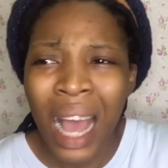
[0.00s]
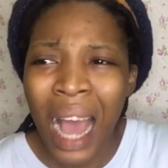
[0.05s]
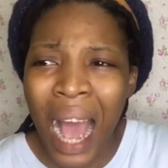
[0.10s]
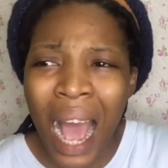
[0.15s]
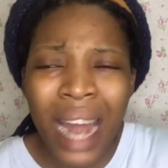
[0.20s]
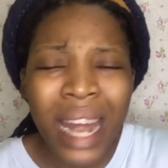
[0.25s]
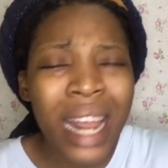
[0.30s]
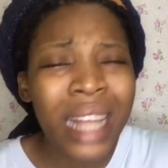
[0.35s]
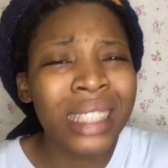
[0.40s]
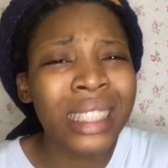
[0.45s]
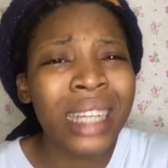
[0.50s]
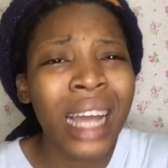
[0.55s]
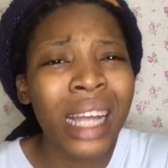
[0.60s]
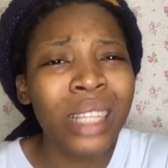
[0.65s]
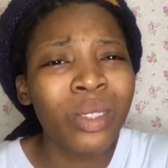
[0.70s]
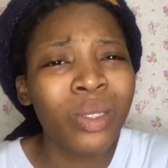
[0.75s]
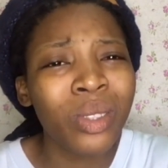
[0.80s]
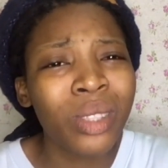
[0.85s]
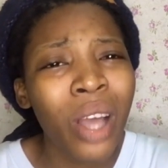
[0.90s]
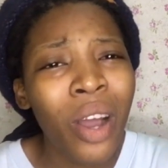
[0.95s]
Are they trying
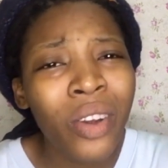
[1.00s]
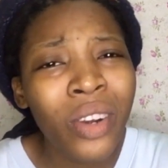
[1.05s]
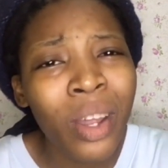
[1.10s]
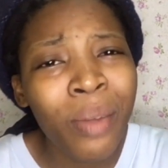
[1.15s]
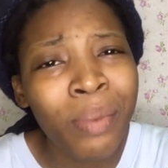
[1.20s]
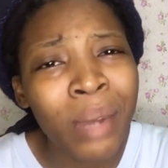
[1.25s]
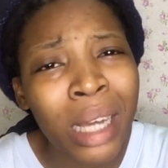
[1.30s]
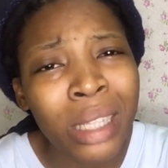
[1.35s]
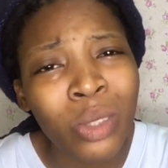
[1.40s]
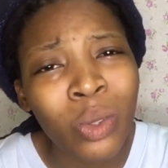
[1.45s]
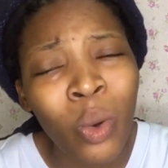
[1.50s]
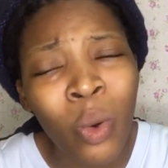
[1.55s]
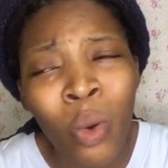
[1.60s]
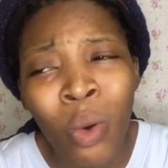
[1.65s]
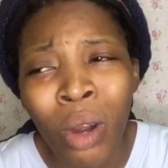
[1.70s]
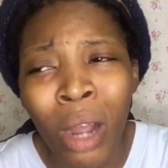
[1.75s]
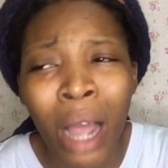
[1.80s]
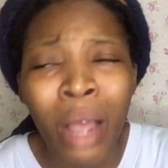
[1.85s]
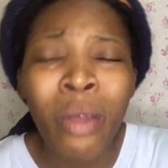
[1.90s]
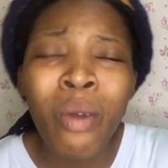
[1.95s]
to tell them that, oh,
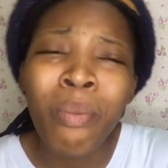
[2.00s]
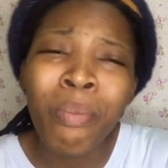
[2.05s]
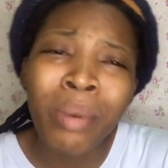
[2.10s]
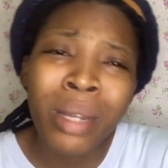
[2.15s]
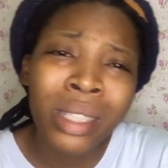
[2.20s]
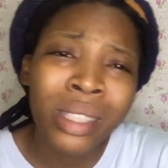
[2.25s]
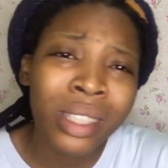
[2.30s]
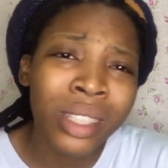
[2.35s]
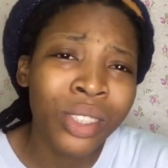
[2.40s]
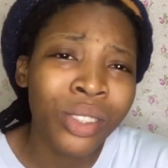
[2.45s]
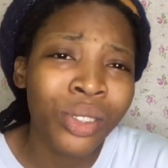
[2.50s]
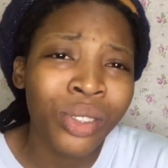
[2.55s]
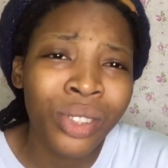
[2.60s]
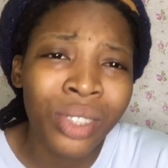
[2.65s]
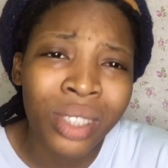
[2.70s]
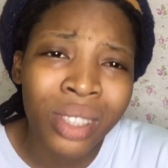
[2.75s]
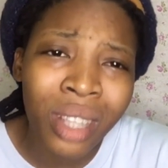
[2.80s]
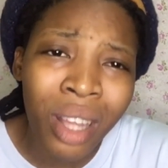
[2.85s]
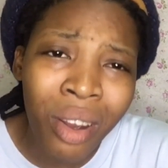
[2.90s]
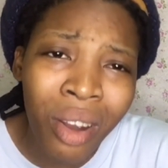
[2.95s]
can you please reduce
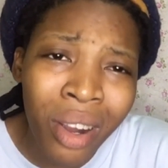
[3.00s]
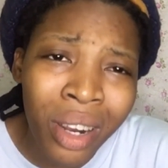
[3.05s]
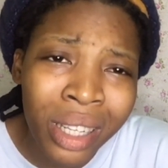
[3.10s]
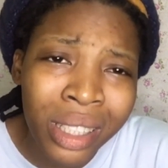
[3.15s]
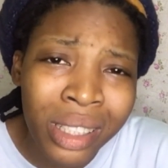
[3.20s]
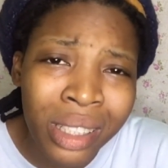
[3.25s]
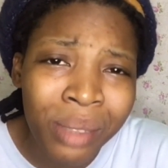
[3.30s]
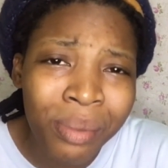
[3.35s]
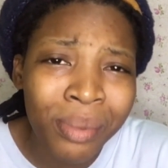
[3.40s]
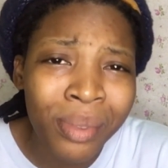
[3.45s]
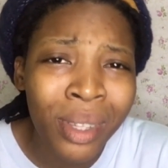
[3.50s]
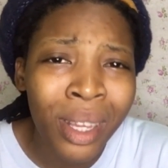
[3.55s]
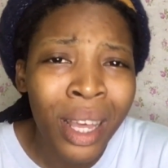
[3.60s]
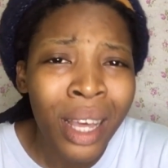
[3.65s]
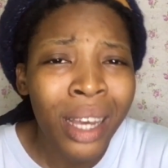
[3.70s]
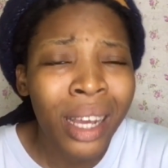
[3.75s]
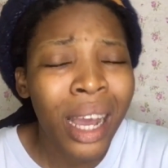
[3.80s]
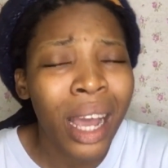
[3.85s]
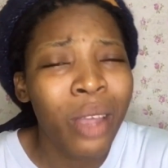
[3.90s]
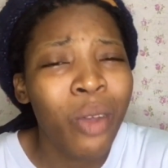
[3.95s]
the terrorism?
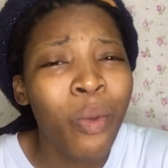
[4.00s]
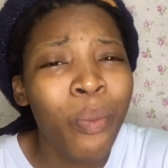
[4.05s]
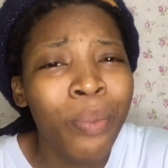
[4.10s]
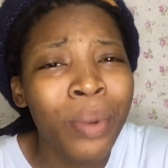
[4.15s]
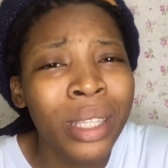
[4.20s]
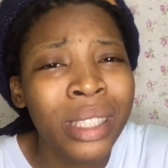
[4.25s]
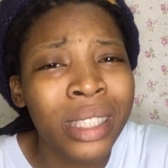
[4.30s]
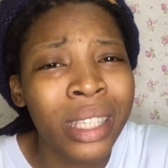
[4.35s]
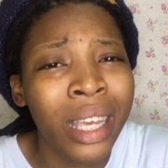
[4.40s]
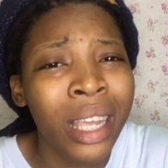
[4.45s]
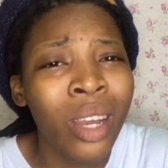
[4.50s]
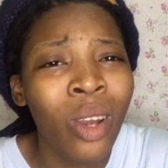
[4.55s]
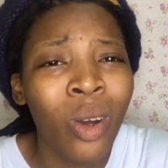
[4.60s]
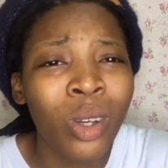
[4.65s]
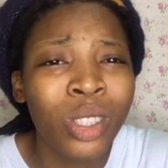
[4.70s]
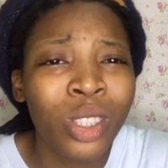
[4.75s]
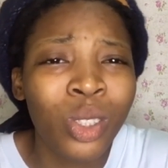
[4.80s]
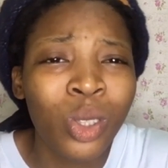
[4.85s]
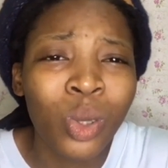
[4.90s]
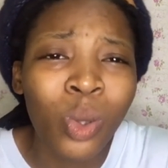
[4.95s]
Can you please kill
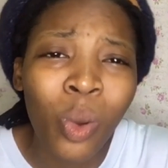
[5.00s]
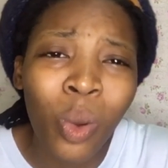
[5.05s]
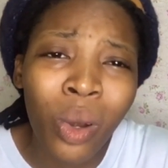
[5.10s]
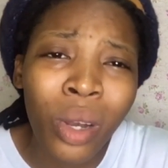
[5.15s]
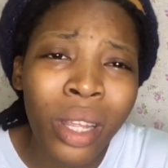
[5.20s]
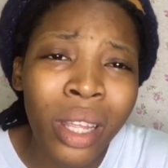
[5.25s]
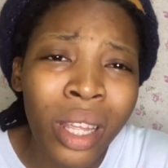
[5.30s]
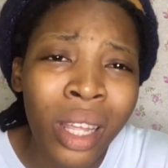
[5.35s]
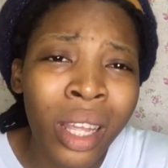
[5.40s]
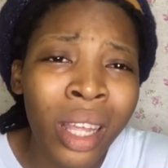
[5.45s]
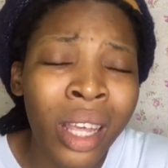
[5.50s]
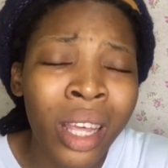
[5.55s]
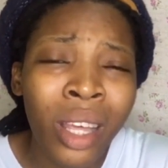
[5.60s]
us slowly?